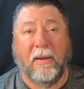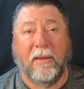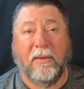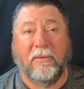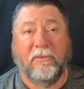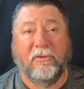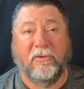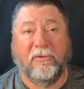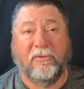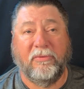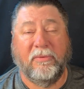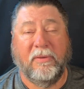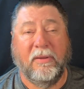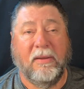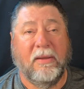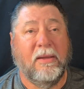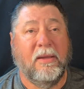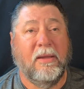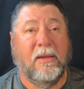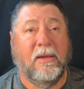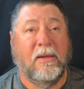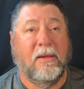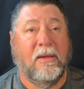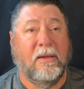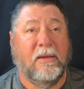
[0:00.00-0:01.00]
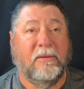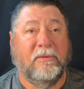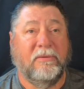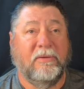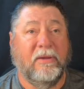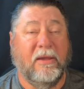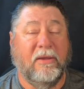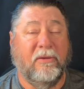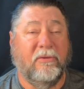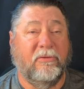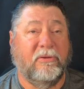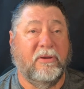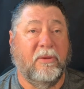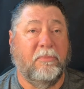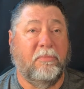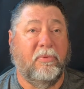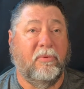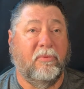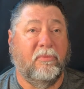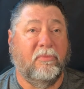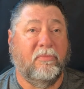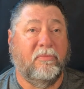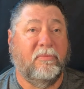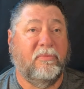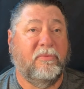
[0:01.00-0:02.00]
I just say a
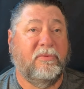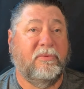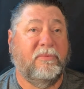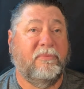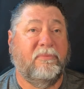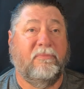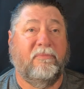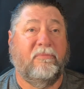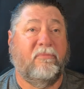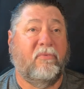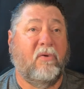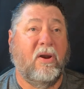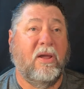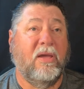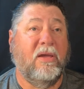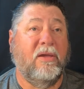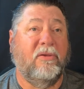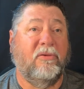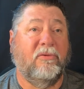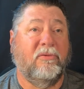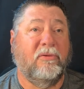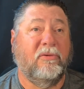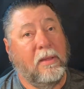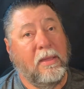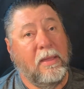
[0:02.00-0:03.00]
simple phrase.